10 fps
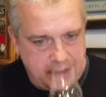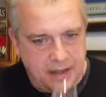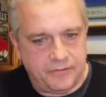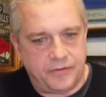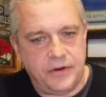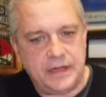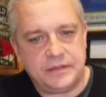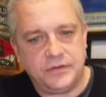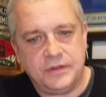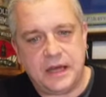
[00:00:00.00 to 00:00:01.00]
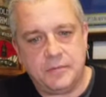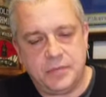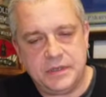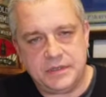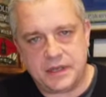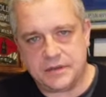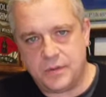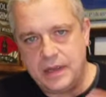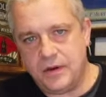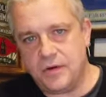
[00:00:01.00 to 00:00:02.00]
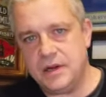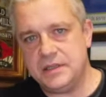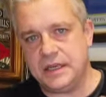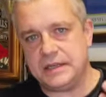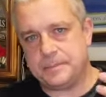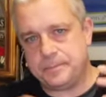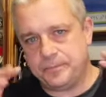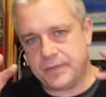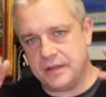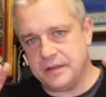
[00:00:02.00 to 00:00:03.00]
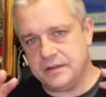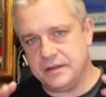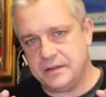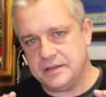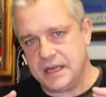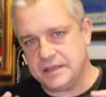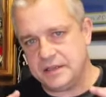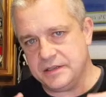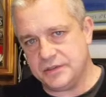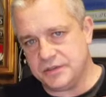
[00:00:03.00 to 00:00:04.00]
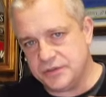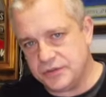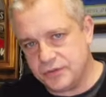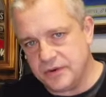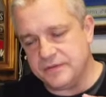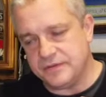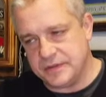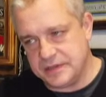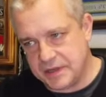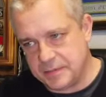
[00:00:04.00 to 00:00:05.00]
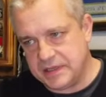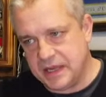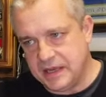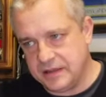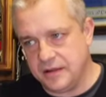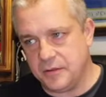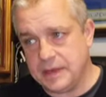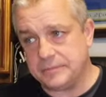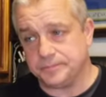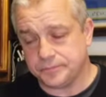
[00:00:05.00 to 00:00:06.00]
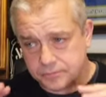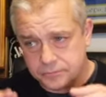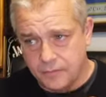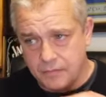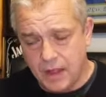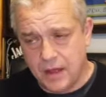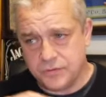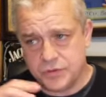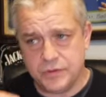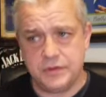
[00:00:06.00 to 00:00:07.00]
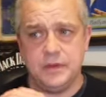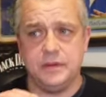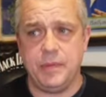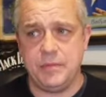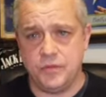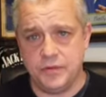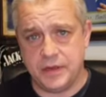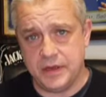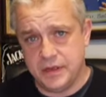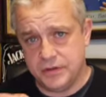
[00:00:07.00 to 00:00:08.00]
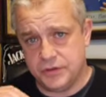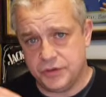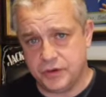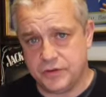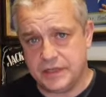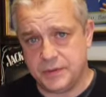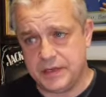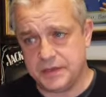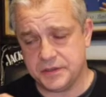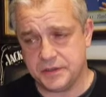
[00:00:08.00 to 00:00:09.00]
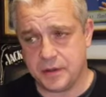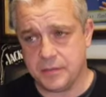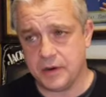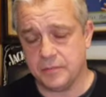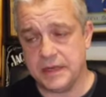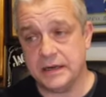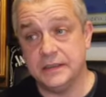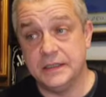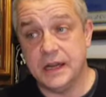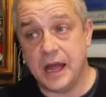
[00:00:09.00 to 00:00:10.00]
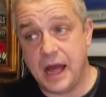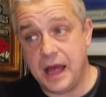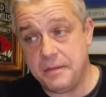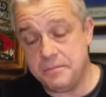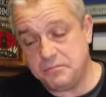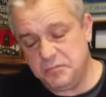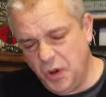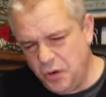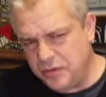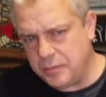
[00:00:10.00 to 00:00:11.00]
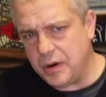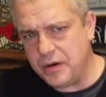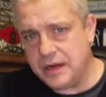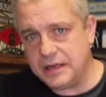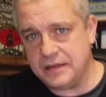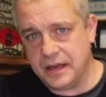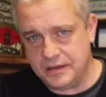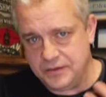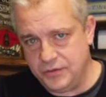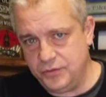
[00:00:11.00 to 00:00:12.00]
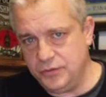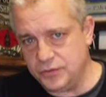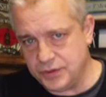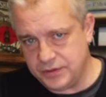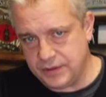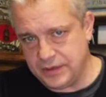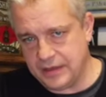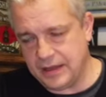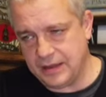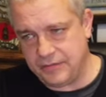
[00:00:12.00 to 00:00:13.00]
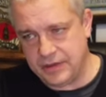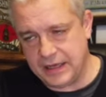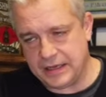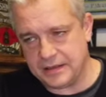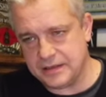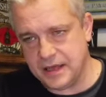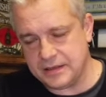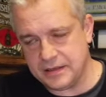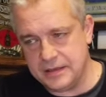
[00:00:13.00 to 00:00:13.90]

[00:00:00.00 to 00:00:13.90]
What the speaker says: verdict on that. But it's quite orangey, and the zestiness is sort of dissipating a little bit. So the bit more of the sugary sweetness is coming up there. Not overpowering in that nose, if you like. It's not.